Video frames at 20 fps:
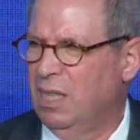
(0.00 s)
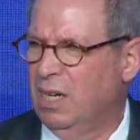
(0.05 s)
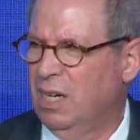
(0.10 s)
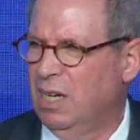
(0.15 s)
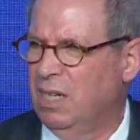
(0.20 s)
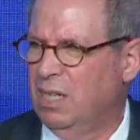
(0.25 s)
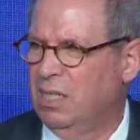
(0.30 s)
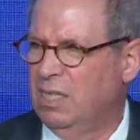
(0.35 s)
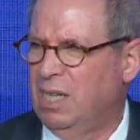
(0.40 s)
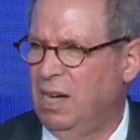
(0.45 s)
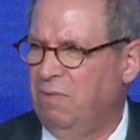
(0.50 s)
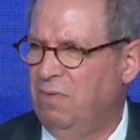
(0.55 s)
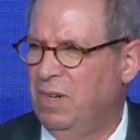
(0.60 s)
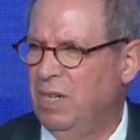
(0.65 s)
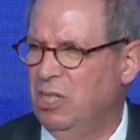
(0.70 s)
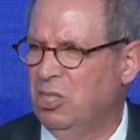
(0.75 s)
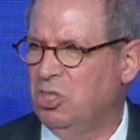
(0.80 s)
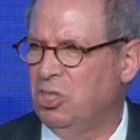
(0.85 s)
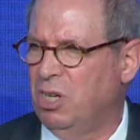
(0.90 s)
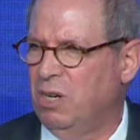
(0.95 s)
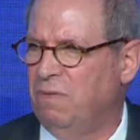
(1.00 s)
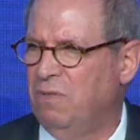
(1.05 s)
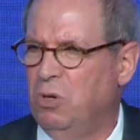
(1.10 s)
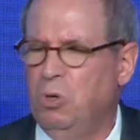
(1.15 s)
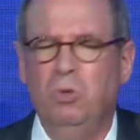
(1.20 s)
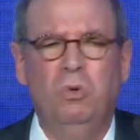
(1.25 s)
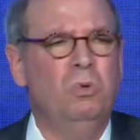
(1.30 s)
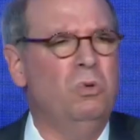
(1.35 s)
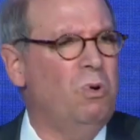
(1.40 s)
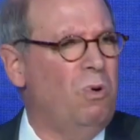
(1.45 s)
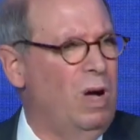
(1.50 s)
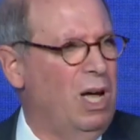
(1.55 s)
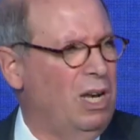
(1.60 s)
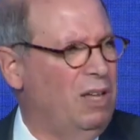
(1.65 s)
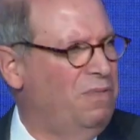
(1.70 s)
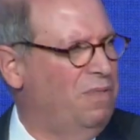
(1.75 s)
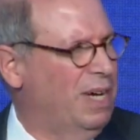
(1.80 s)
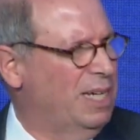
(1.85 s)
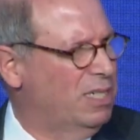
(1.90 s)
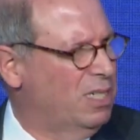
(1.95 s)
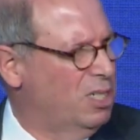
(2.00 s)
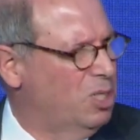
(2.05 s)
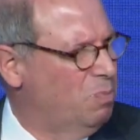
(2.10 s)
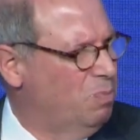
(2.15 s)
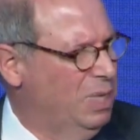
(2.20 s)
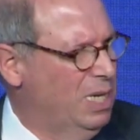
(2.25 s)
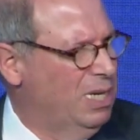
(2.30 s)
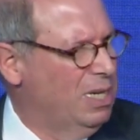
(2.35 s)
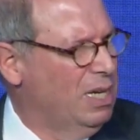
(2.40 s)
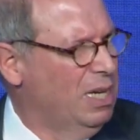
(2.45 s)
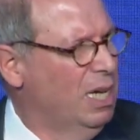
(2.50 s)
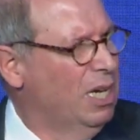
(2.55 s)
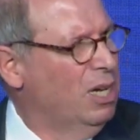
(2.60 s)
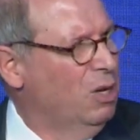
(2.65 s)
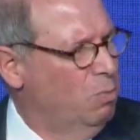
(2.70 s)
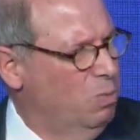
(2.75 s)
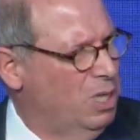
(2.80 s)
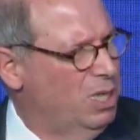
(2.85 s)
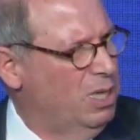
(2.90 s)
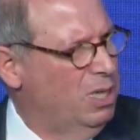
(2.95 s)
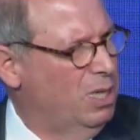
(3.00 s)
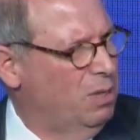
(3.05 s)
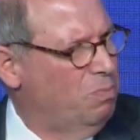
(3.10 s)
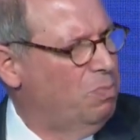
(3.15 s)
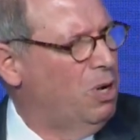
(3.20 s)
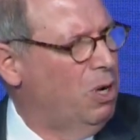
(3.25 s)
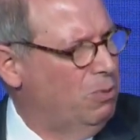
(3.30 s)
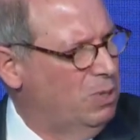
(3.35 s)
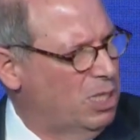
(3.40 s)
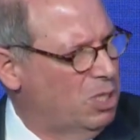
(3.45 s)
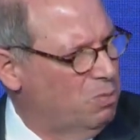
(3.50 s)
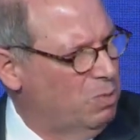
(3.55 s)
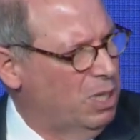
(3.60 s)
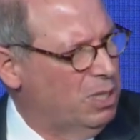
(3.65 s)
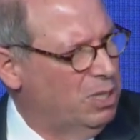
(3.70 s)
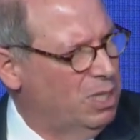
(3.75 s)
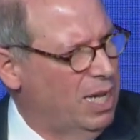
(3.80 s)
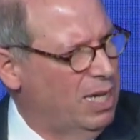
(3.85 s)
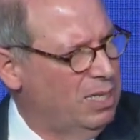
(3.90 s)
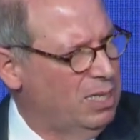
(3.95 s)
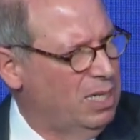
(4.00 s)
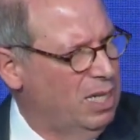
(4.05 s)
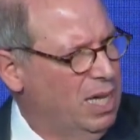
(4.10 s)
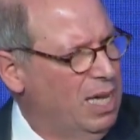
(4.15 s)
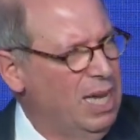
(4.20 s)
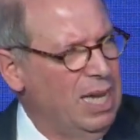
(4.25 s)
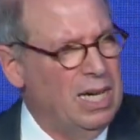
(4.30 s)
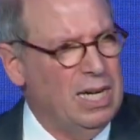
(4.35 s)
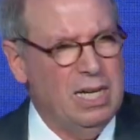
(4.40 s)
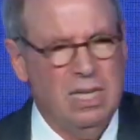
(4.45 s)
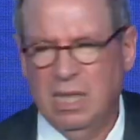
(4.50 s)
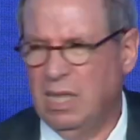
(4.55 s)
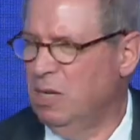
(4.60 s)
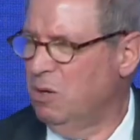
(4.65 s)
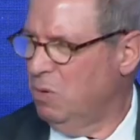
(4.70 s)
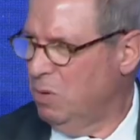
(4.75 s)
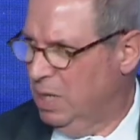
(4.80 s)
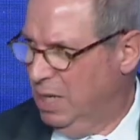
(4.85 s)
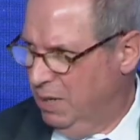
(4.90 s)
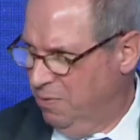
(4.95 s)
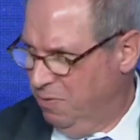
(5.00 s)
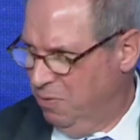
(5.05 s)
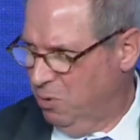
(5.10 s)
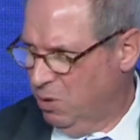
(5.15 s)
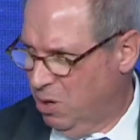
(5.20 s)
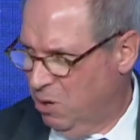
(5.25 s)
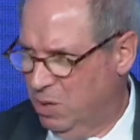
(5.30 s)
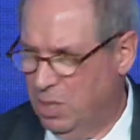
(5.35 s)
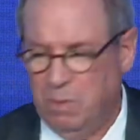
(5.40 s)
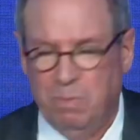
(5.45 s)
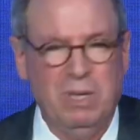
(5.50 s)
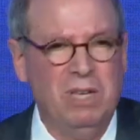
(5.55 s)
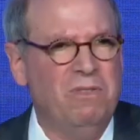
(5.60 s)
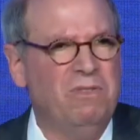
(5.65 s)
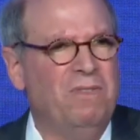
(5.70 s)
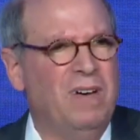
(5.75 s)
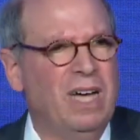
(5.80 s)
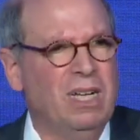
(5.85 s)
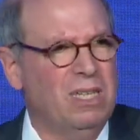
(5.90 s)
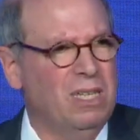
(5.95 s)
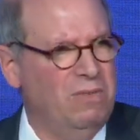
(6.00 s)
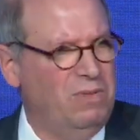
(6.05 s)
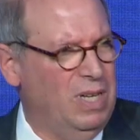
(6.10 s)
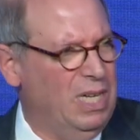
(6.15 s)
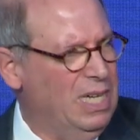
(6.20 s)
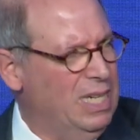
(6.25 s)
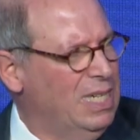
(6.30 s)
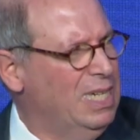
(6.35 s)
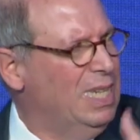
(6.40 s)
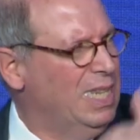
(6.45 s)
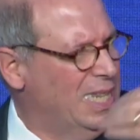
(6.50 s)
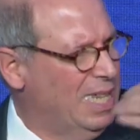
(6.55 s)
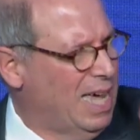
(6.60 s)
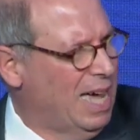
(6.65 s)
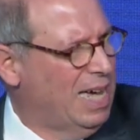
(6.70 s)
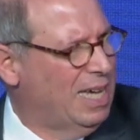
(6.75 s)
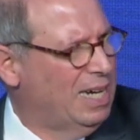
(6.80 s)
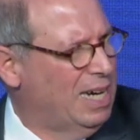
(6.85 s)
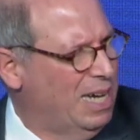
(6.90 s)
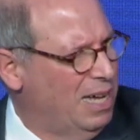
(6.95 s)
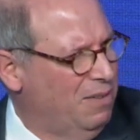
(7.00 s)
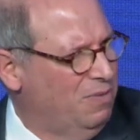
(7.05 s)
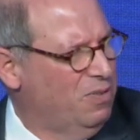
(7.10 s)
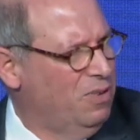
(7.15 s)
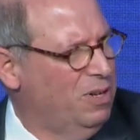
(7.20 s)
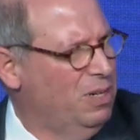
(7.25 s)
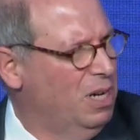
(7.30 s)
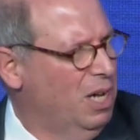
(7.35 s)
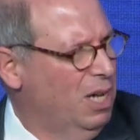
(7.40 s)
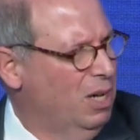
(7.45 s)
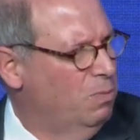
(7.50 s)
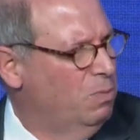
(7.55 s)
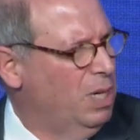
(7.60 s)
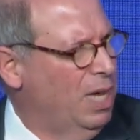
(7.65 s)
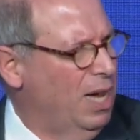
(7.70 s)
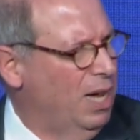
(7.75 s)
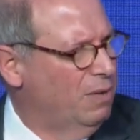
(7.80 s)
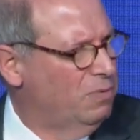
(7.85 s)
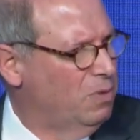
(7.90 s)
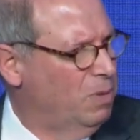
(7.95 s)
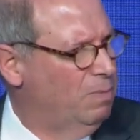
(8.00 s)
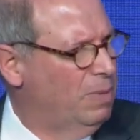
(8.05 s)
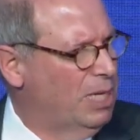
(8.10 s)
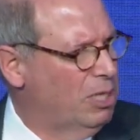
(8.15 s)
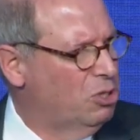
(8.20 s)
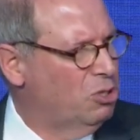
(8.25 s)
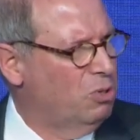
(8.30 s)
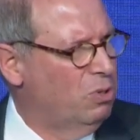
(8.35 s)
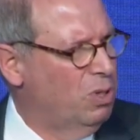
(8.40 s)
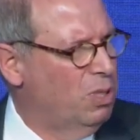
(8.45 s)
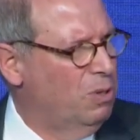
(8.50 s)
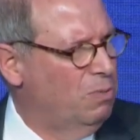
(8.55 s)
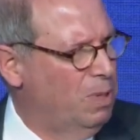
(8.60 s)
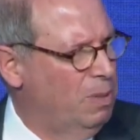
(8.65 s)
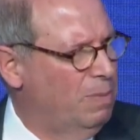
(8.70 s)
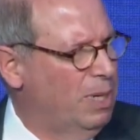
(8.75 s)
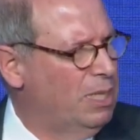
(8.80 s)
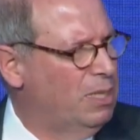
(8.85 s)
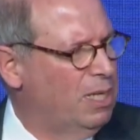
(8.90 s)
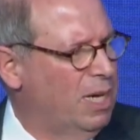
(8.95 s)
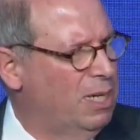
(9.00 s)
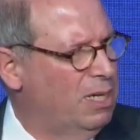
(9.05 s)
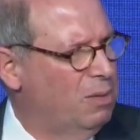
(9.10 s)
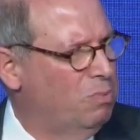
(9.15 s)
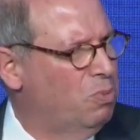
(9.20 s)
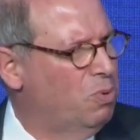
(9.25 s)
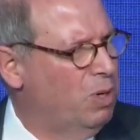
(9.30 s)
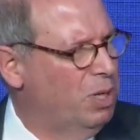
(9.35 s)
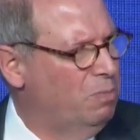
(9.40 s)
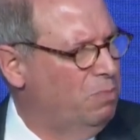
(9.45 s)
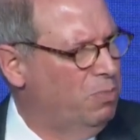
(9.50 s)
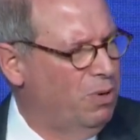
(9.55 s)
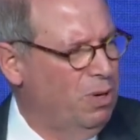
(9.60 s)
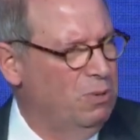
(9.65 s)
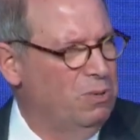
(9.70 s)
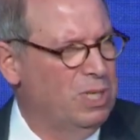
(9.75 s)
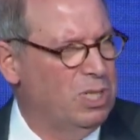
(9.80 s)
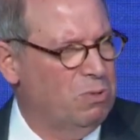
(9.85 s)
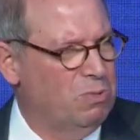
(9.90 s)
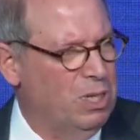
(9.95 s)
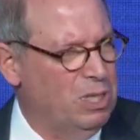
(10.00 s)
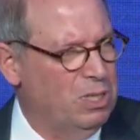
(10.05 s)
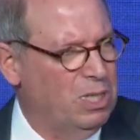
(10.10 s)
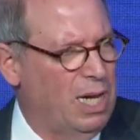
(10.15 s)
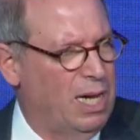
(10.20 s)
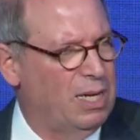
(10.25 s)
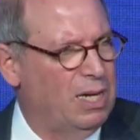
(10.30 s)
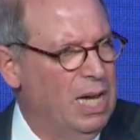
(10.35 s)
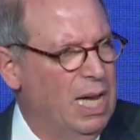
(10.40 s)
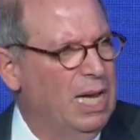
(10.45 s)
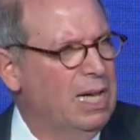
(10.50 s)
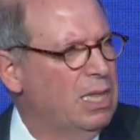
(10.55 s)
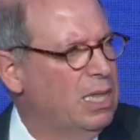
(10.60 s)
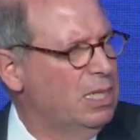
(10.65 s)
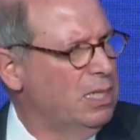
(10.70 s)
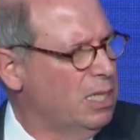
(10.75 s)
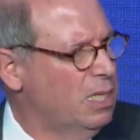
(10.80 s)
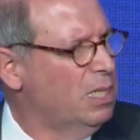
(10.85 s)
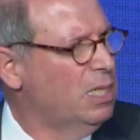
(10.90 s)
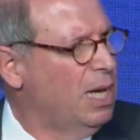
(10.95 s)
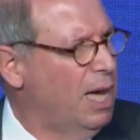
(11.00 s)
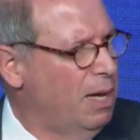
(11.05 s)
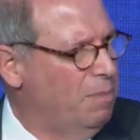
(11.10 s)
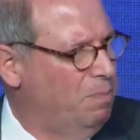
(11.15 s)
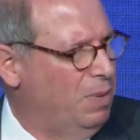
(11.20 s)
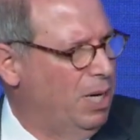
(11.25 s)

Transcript: the definition of who qualifies as being within the pro-Israel tent. And I think if we're going to be effective in that effort, we have to make sure that we maintain a broad pro-Israel tent. This is not,